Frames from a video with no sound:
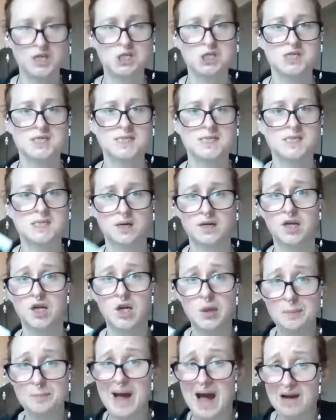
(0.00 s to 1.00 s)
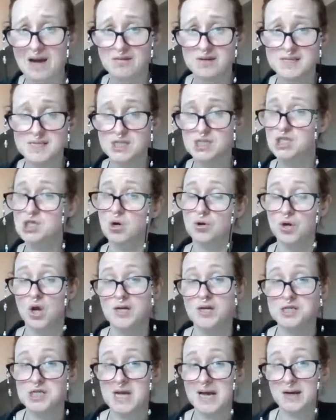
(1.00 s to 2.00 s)
she's done a comparison on
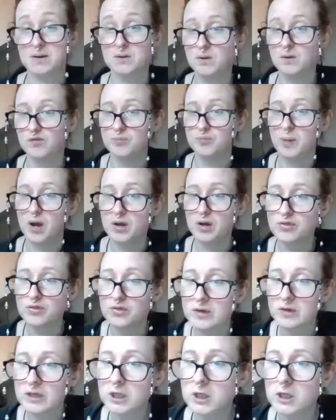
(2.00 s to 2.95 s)
her channel of both.